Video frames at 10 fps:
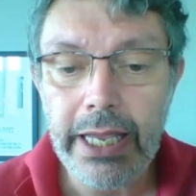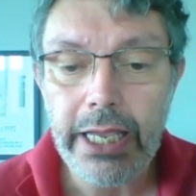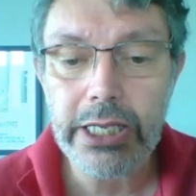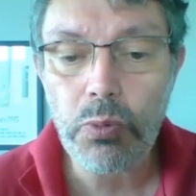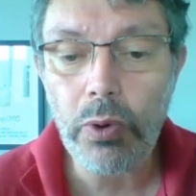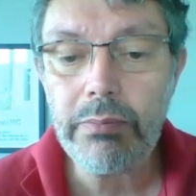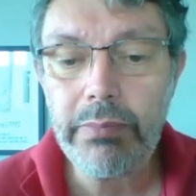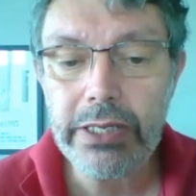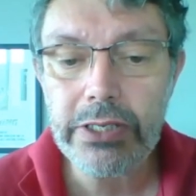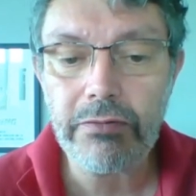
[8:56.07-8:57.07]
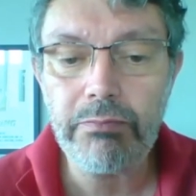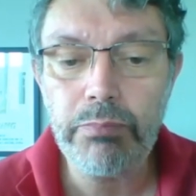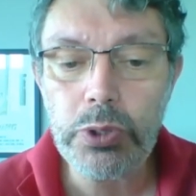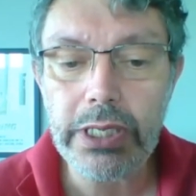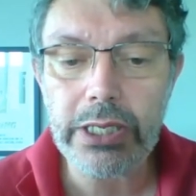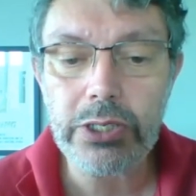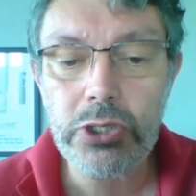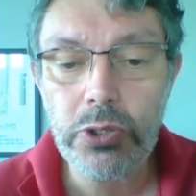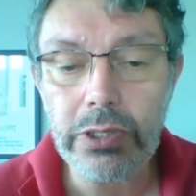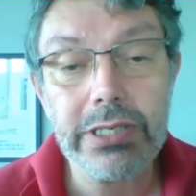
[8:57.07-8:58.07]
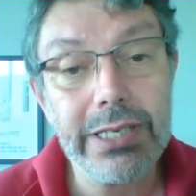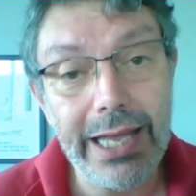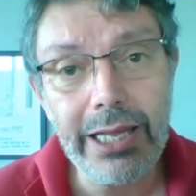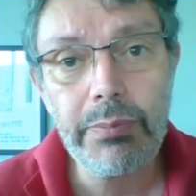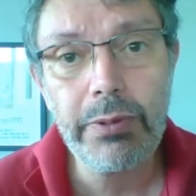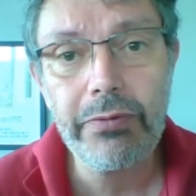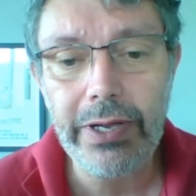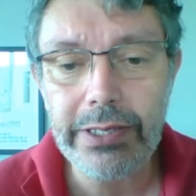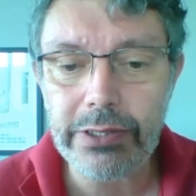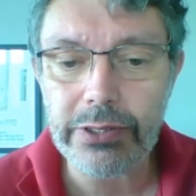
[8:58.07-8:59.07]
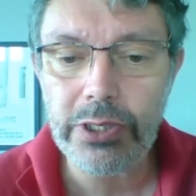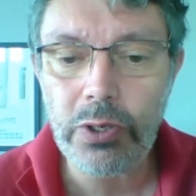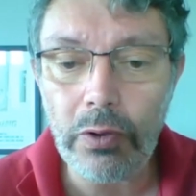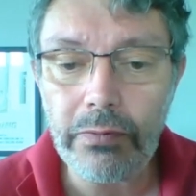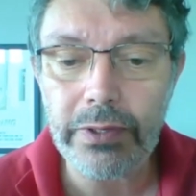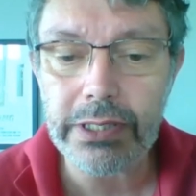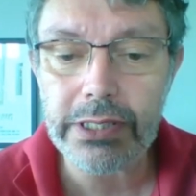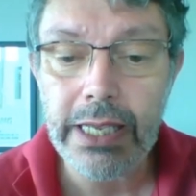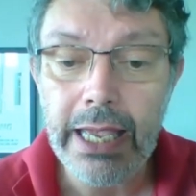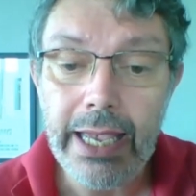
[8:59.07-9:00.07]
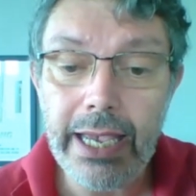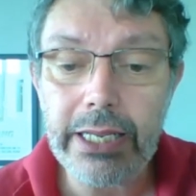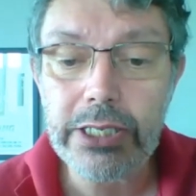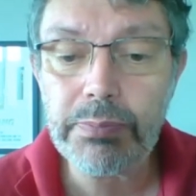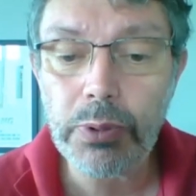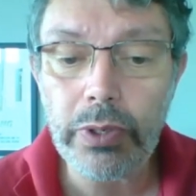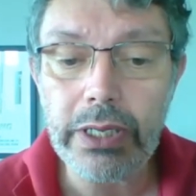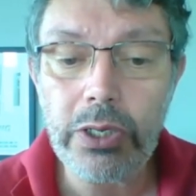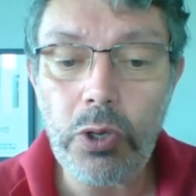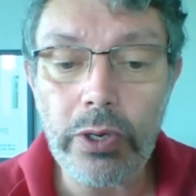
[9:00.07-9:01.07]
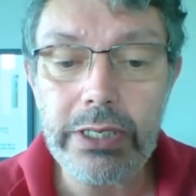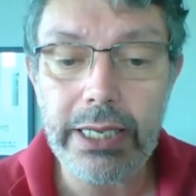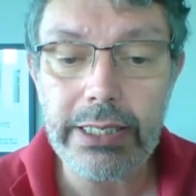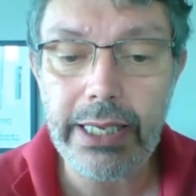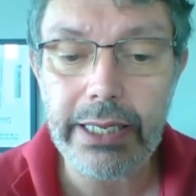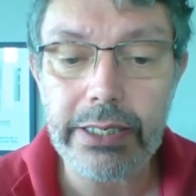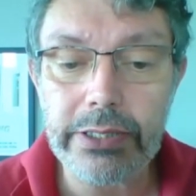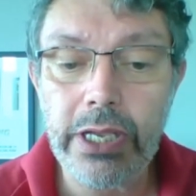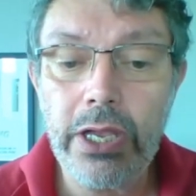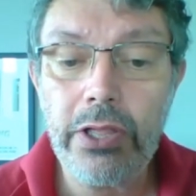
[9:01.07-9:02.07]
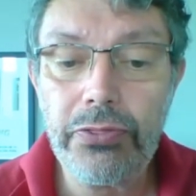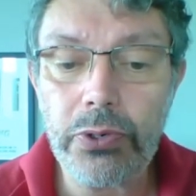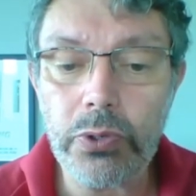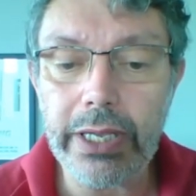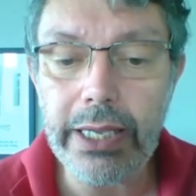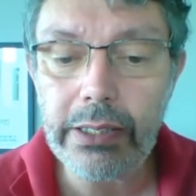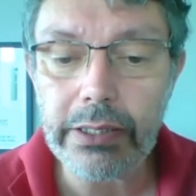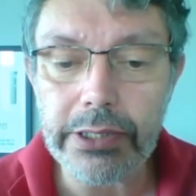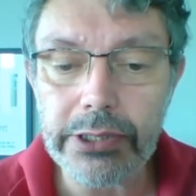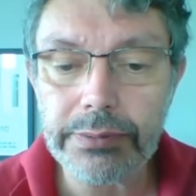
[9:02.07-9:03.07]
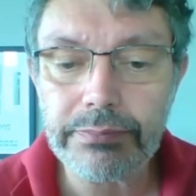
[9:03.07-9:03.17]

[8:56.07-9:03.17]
is one means of boosting students' and professors' confidence in exploring content areas through English.